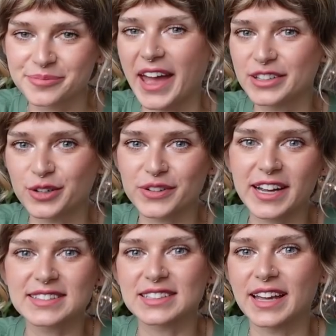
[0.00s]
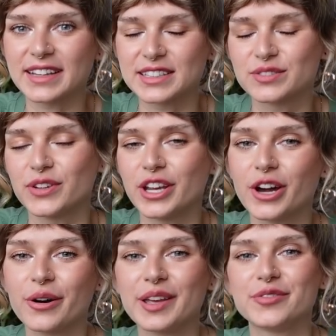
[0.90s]
And don't forget to like this
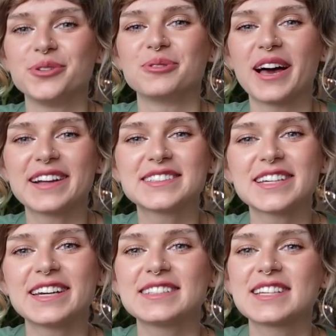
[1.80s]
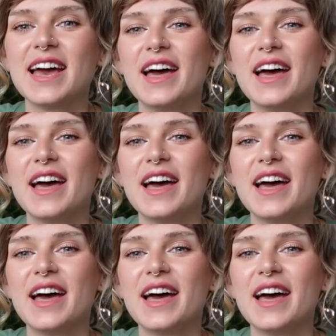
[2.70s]
video if you liked it.